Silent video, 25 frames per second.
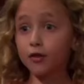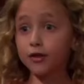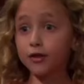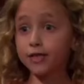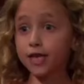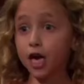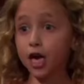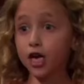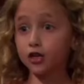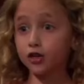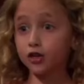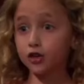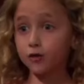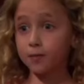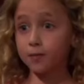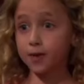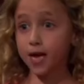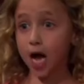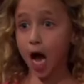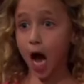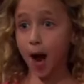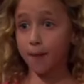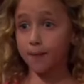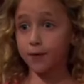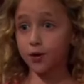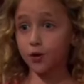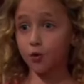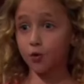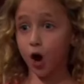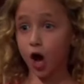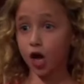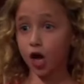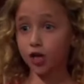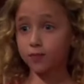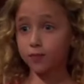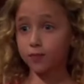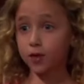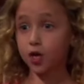said you'd be happy to
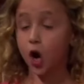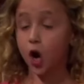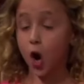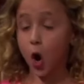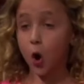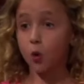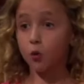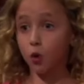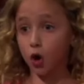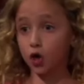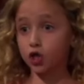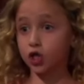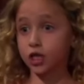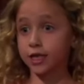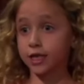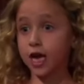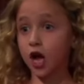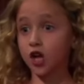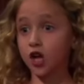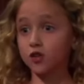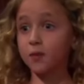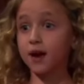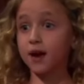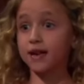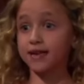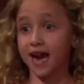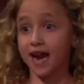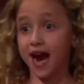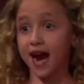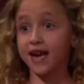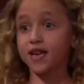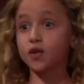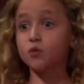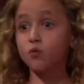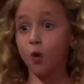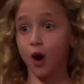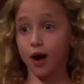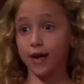watch me while she tells my
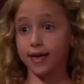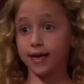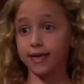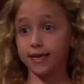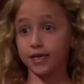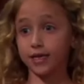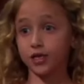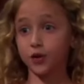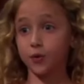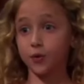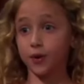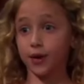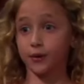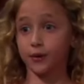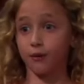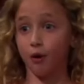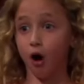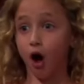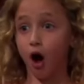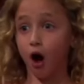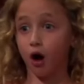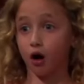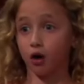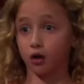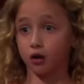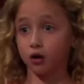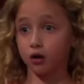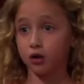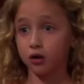daddy what he is doing wrong.